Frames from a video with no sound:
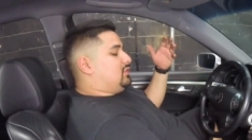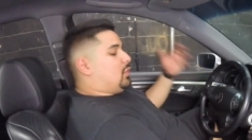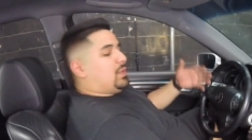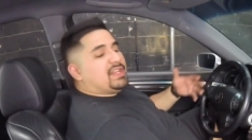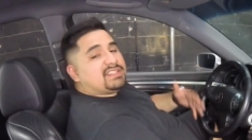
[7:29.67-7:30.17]

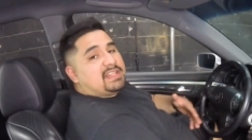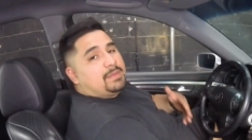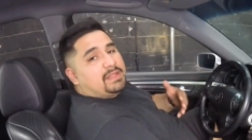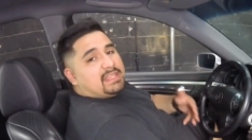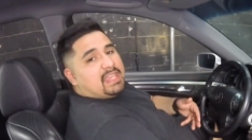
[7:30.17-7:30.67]
no one has
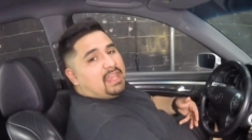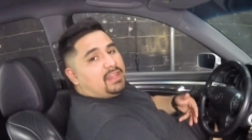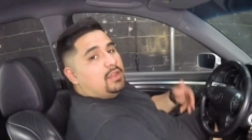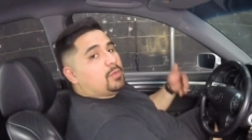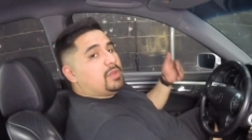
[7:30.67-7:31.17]
claimed that they
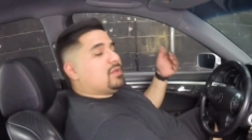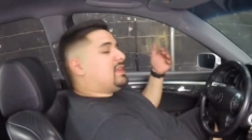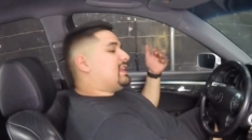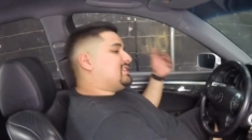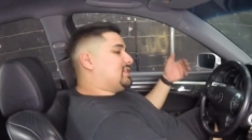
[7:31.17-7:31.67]
can't hear me or
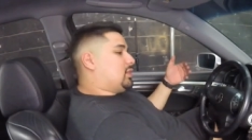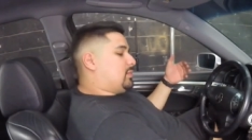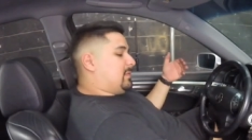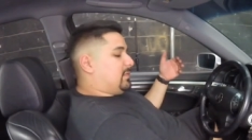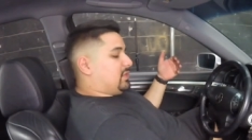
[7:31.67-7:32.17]
that I
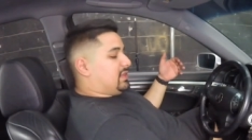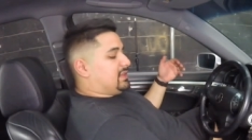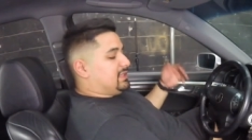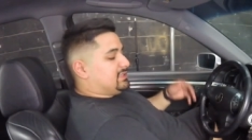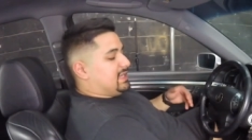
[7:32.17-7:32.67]
sound muffled or
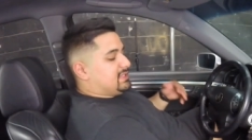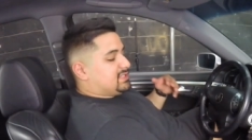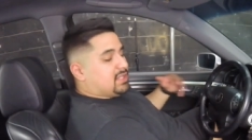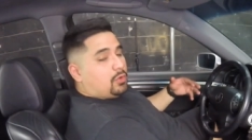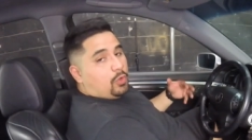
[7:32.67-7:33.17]
anything like that. The
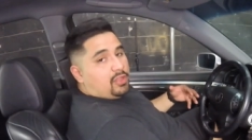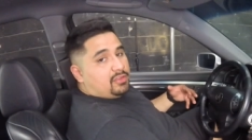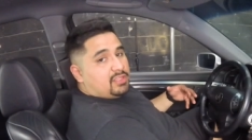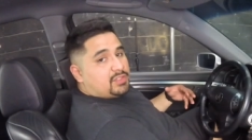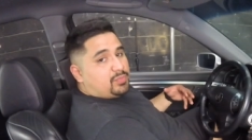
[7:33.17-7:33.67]
sound
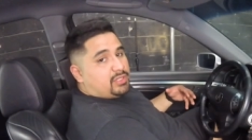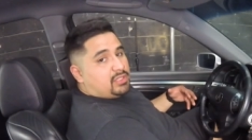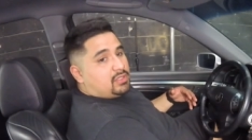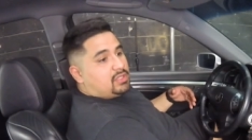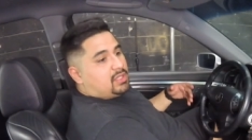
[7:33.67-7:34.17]
quality is
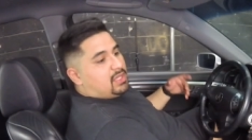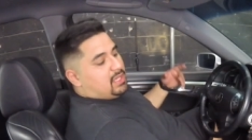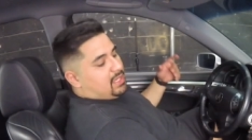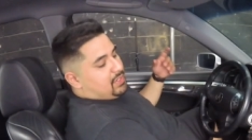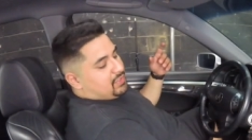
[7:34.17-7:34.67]
pretty good,
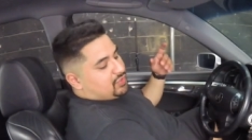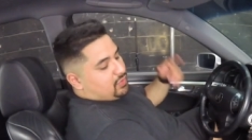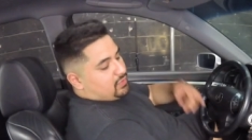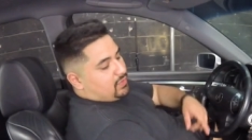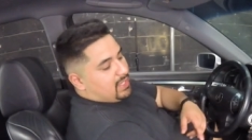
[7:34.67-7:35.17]
and I'll
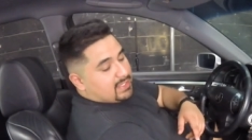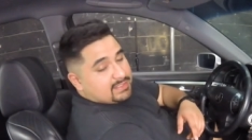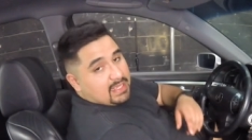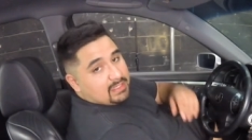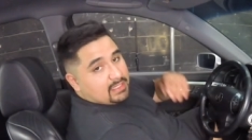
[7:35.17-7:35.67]
show you
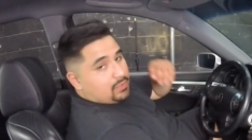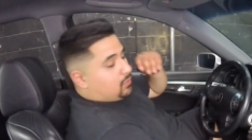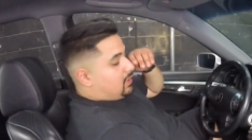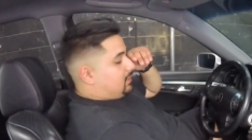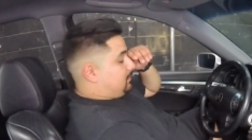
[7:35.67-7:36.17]
guys that
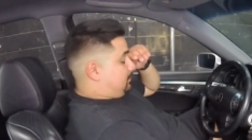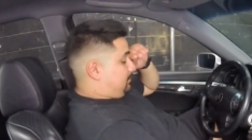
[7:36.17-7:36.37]
later on.